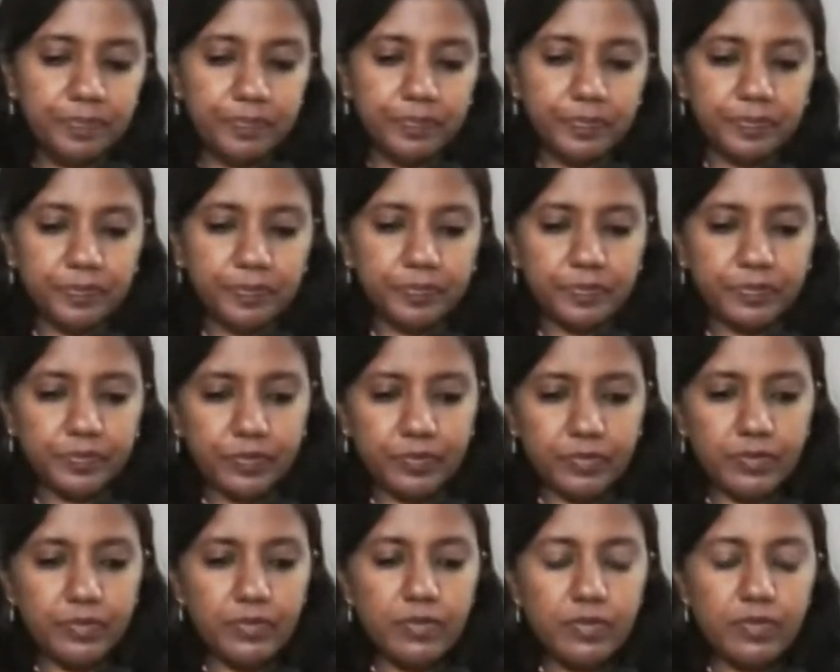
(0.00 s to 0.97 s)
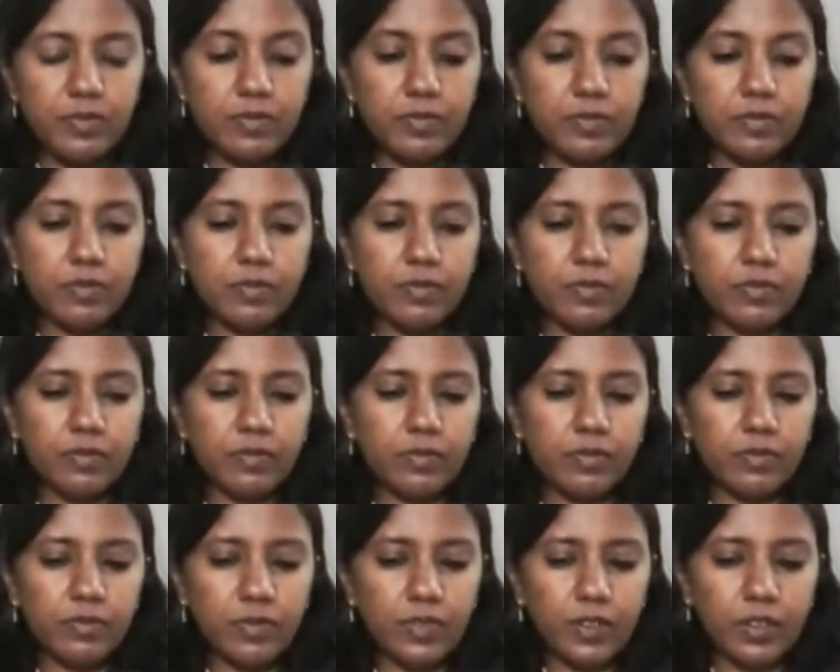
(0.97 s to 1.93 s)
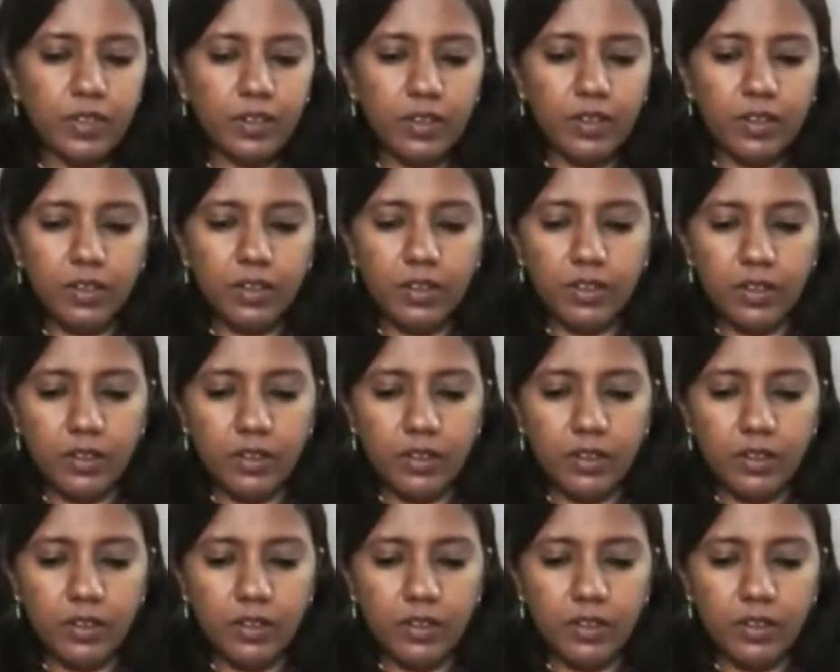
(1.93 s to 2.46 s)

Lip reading: [no speech]